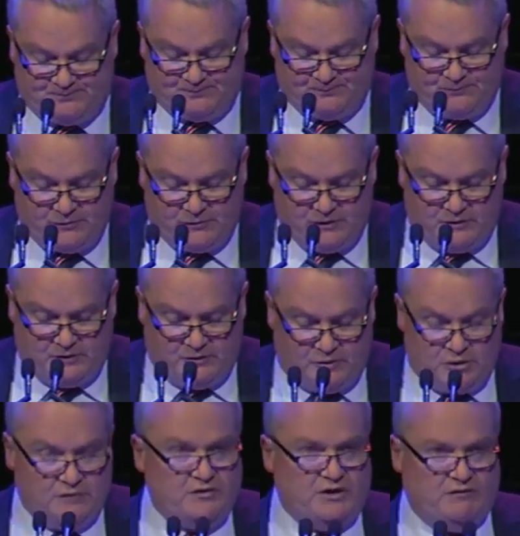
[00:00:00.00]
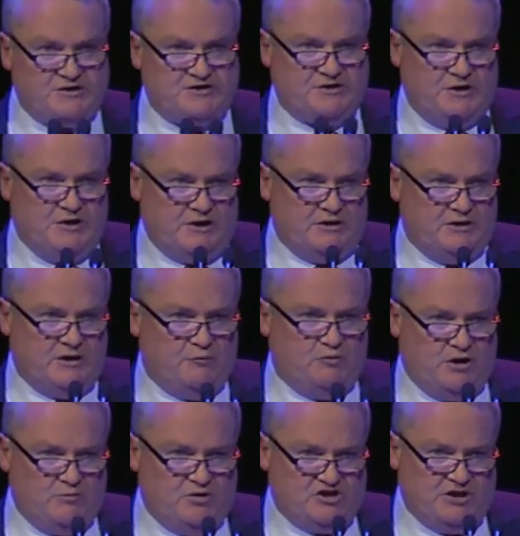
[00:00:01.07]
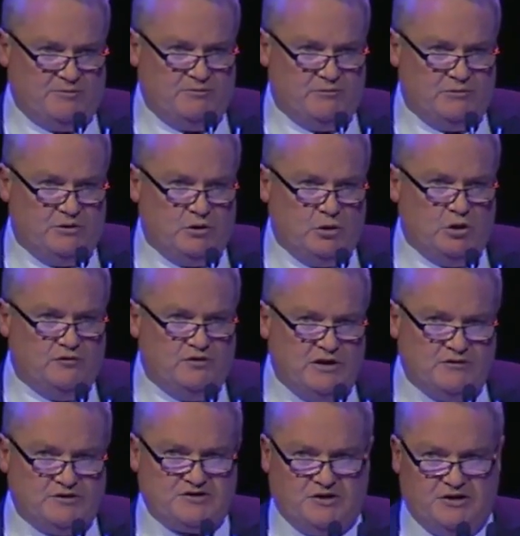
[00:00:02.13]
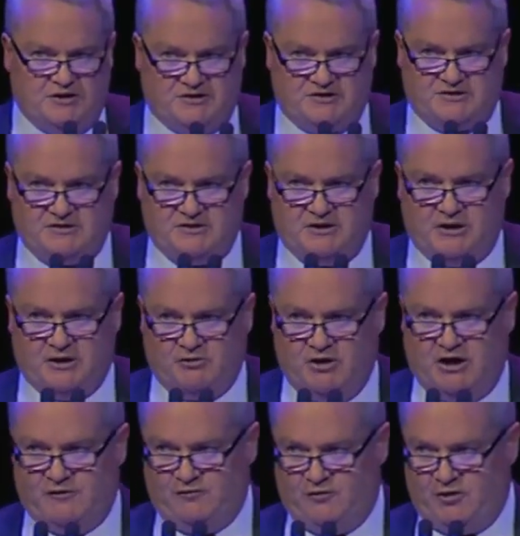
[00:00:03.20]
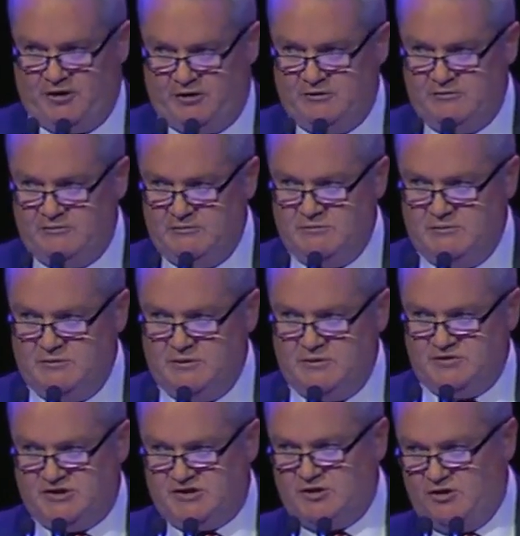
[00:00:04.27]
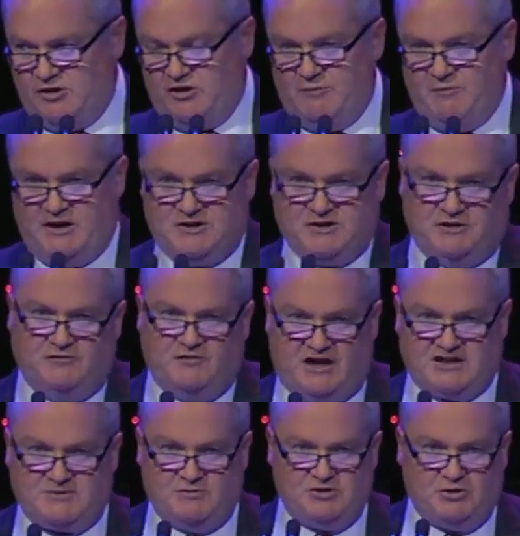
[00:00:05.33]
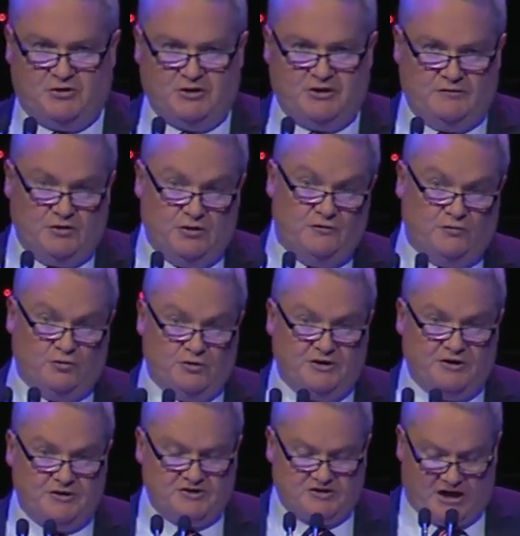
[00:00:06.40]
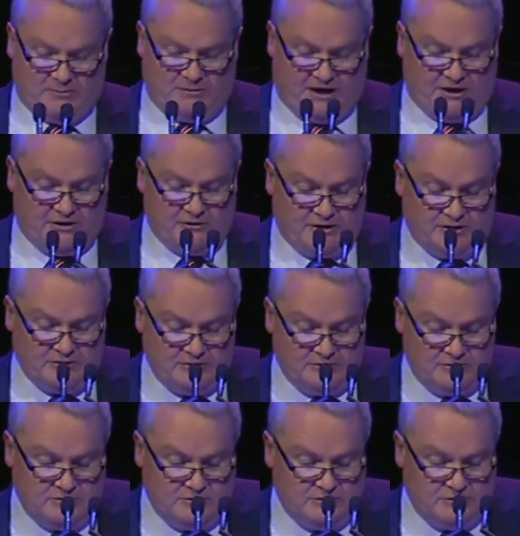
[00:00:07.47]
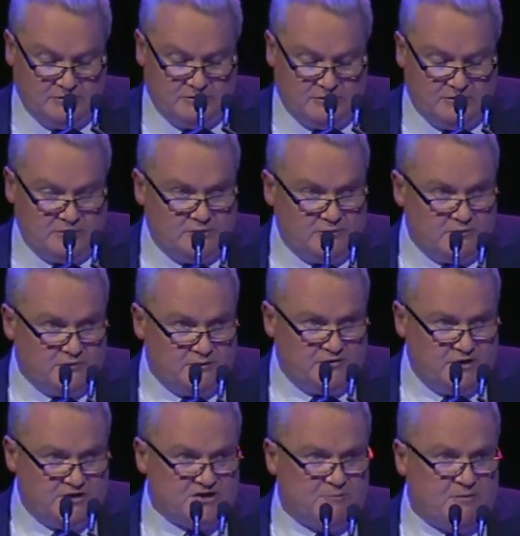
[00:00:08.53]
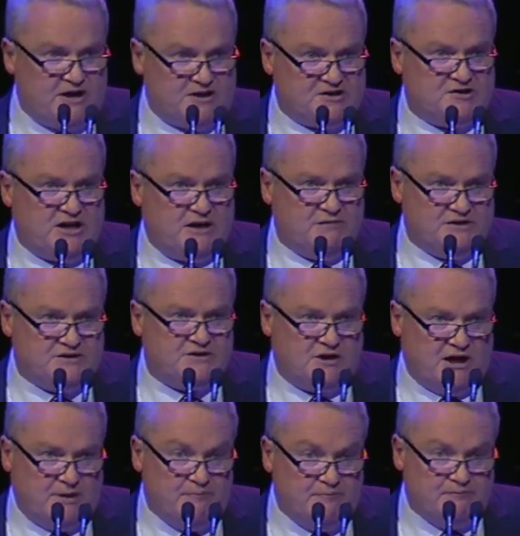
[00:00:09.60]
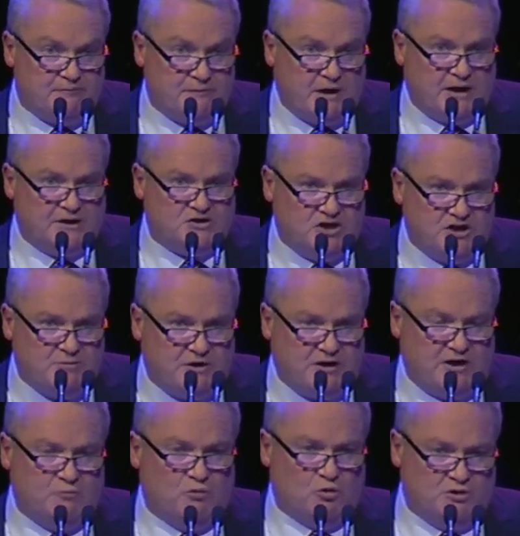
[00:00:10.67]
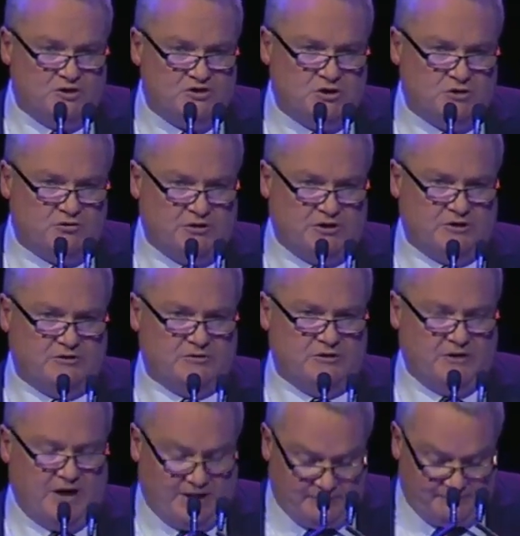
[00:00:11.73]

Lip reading: When you look at that picture of Patrick and I up there, we are two generations of Bulldogs supporters who've never seen a premiership, who've never seen us in a grand final, just like I imagine the vast majority of you fall into the same category.